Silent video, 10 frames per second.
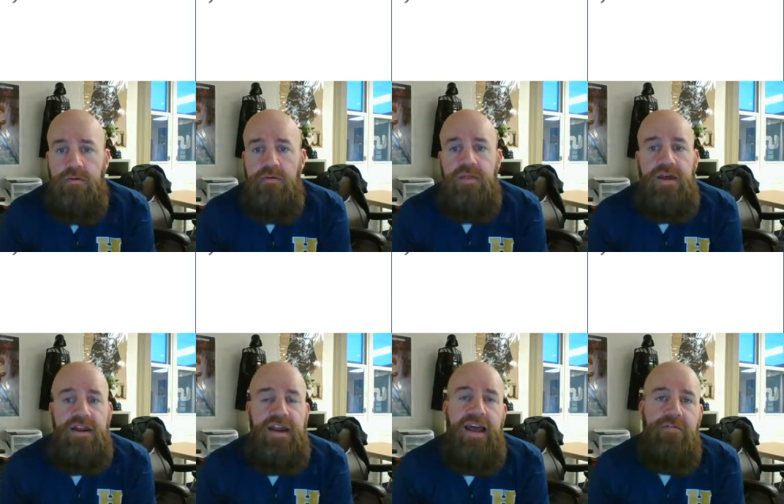then
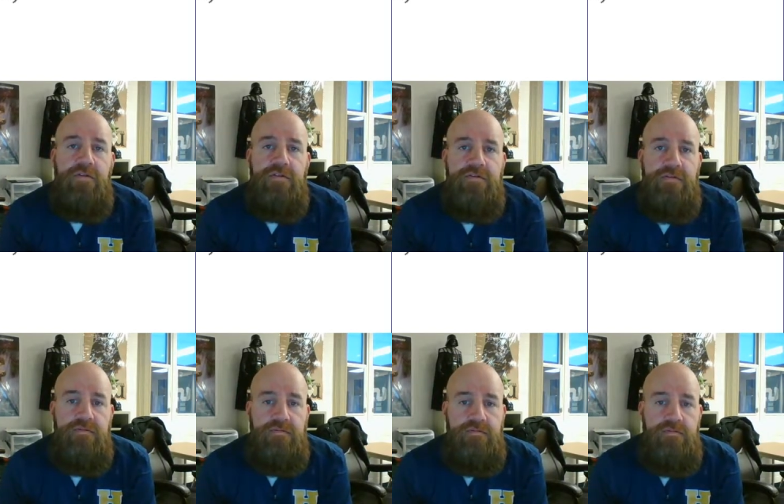it diverges.
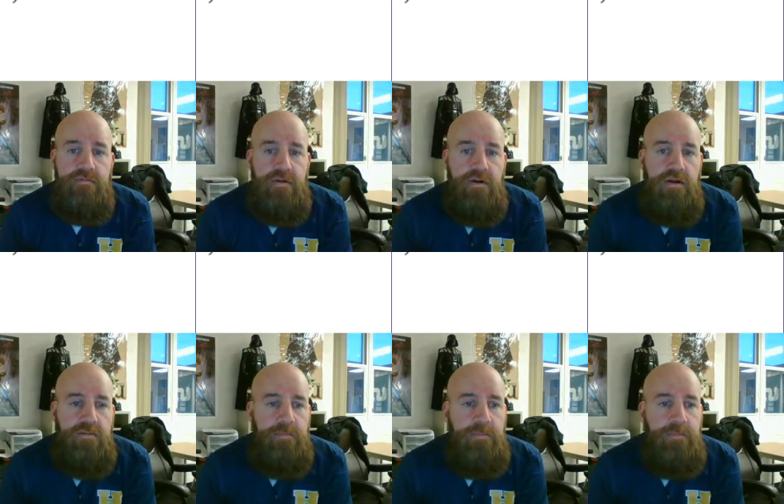All right.